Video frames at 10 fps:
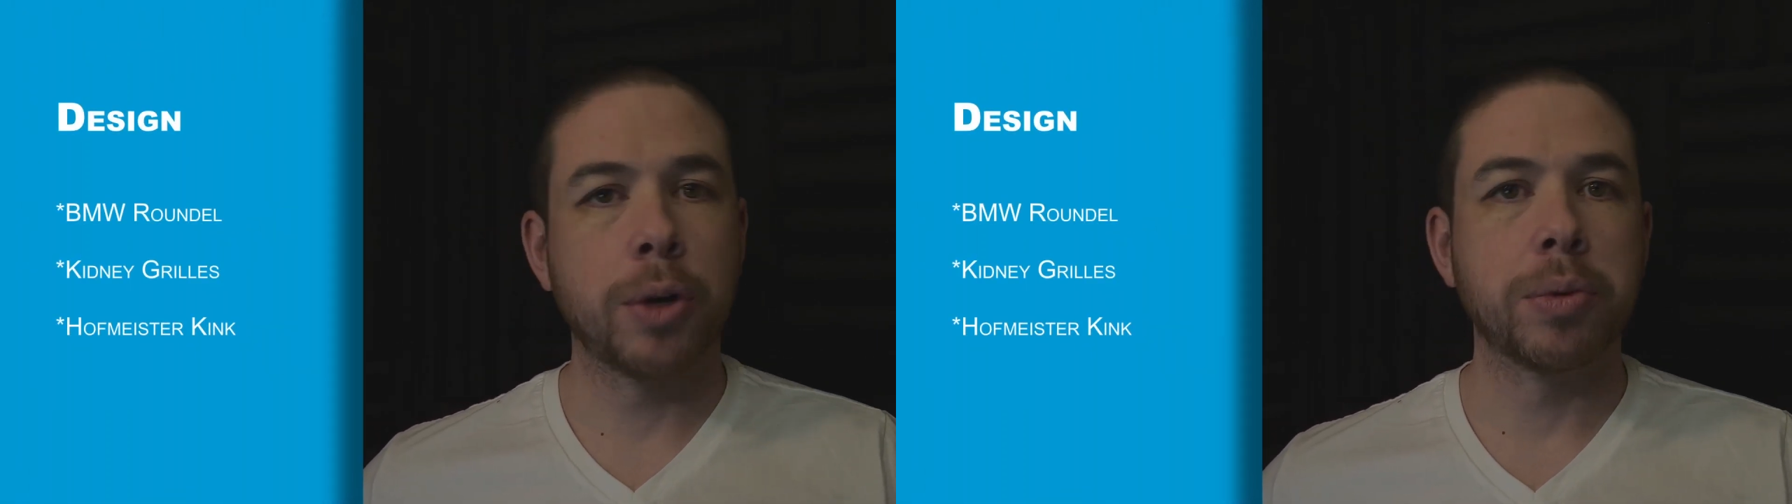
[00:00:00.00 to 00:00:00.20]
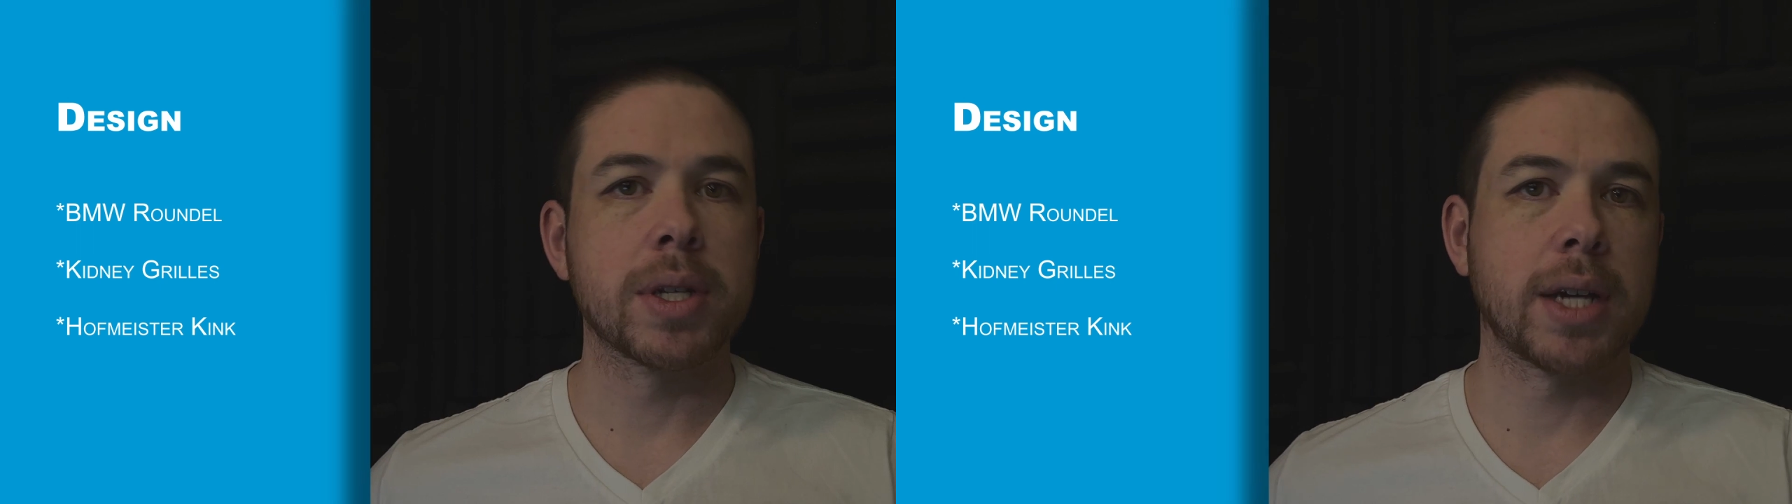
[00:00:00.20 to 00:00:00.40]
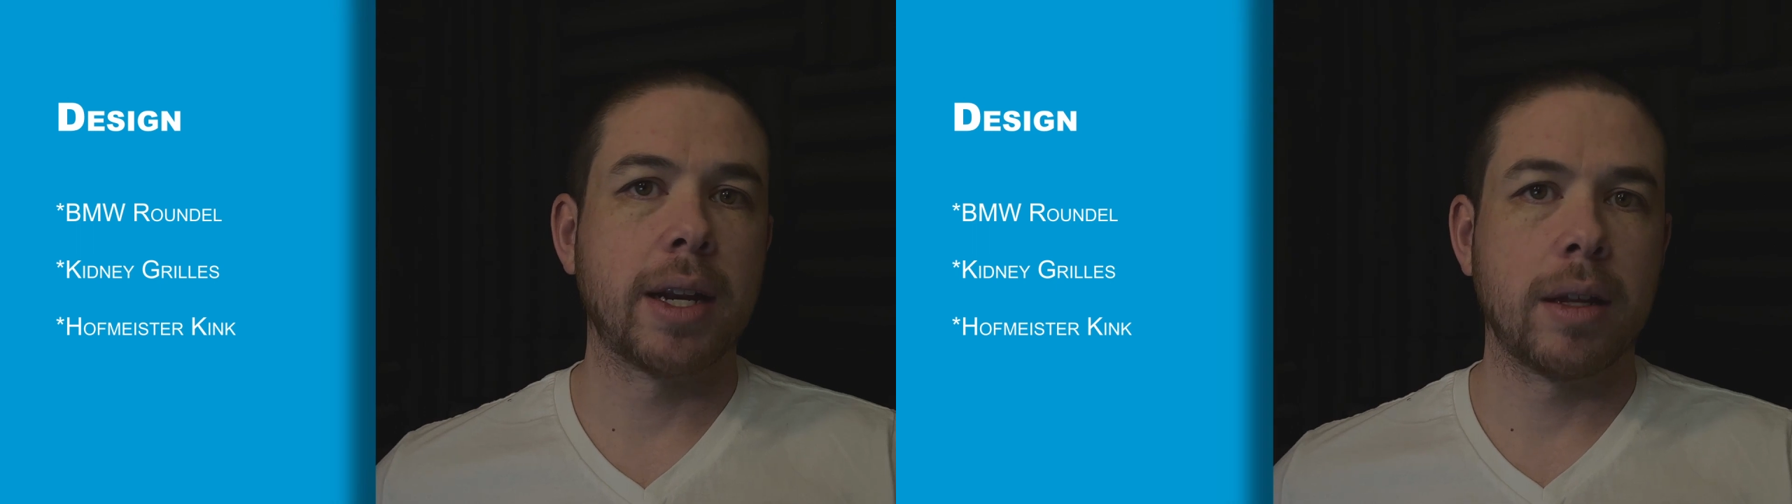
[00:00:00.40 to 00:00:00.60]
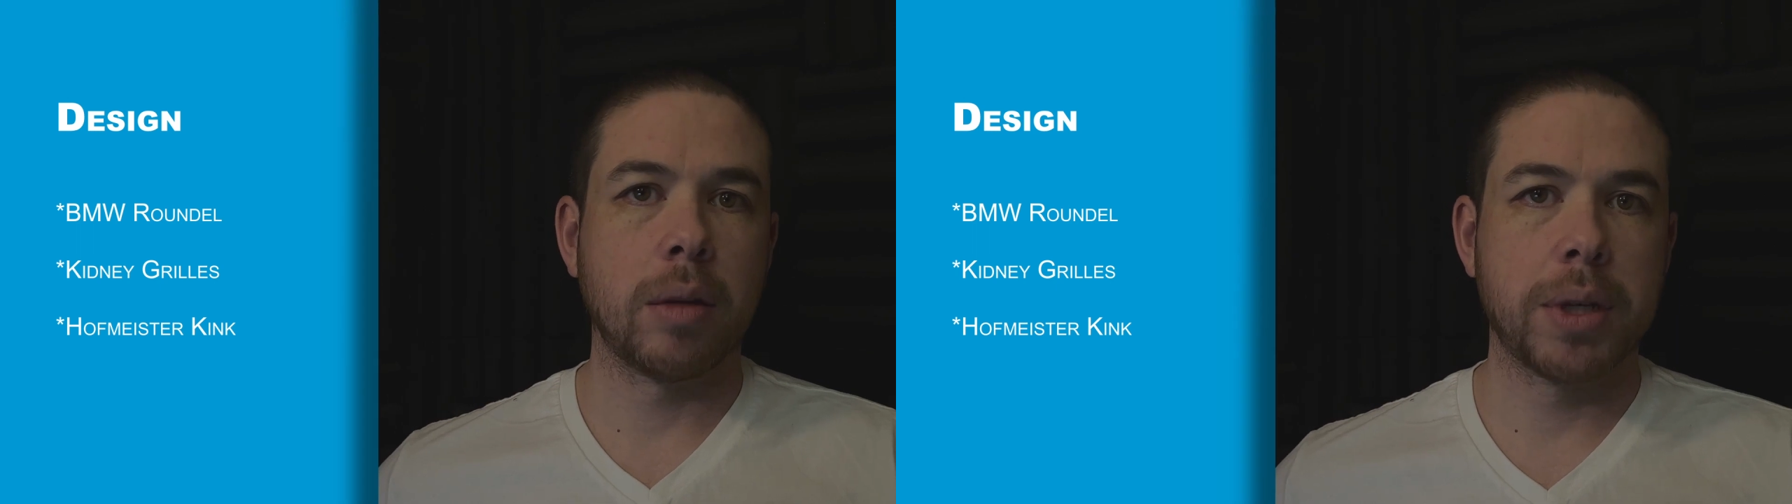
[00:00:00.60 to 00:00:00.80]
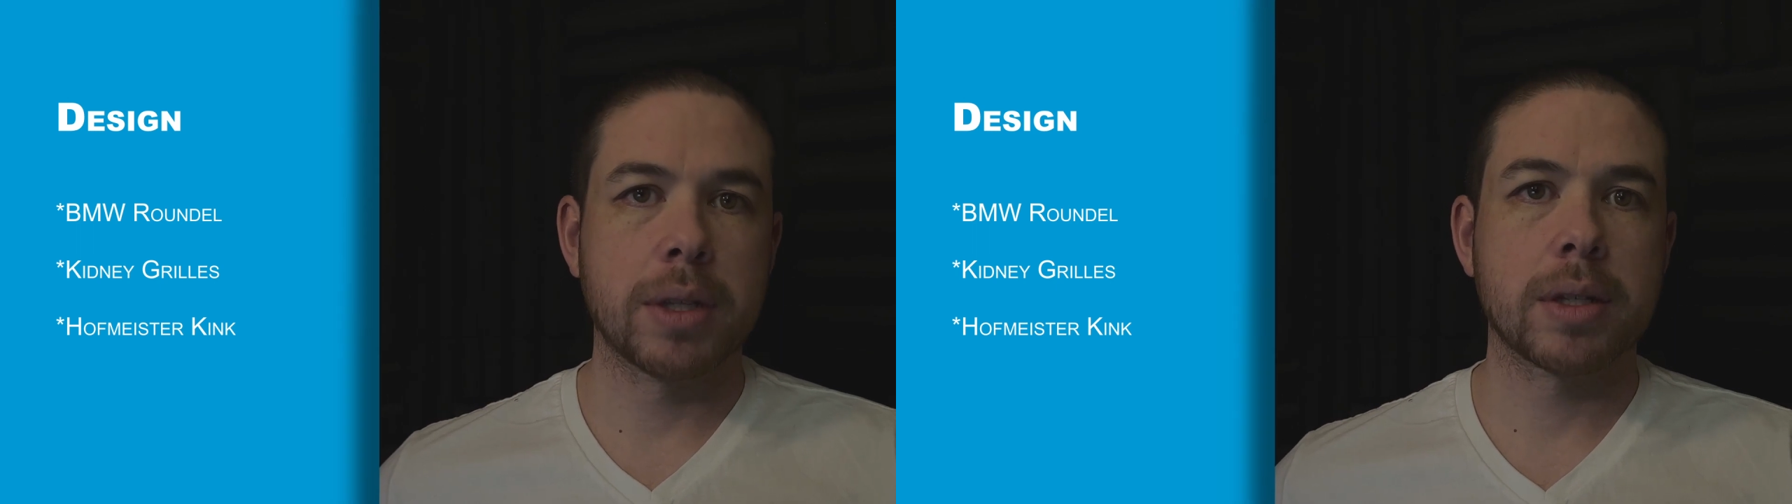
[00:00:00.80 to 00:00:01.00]
design
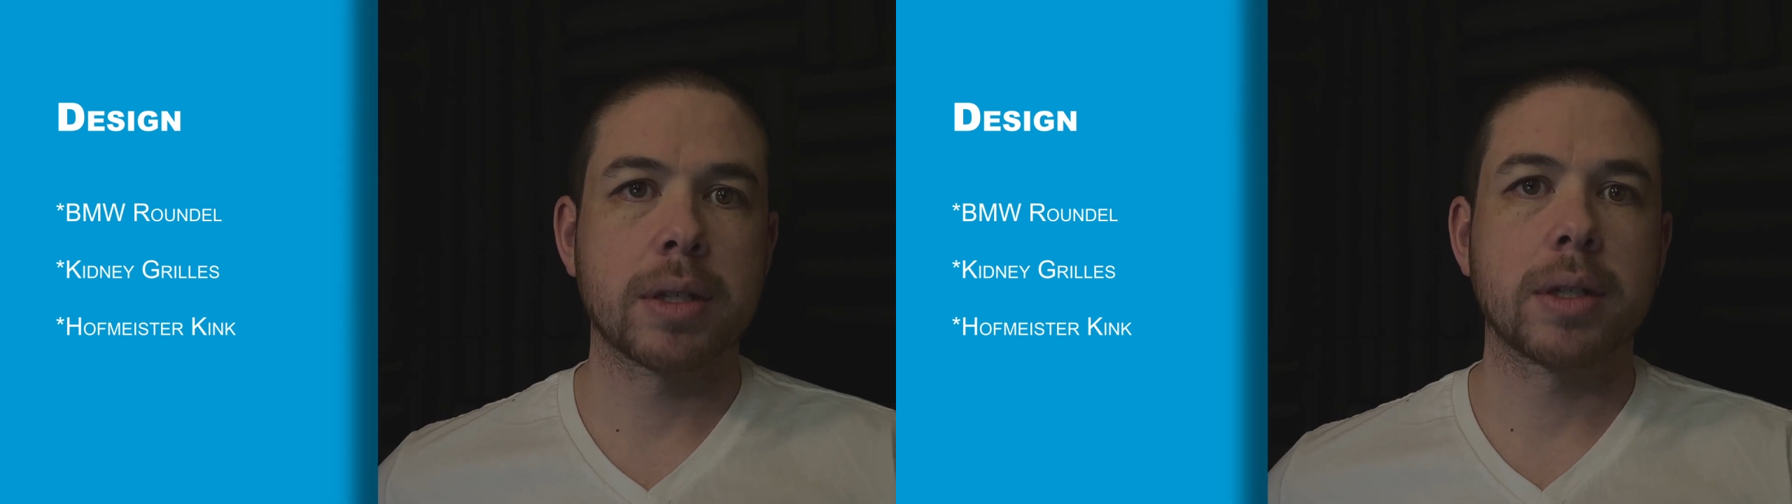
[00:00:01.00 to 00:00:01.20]
elements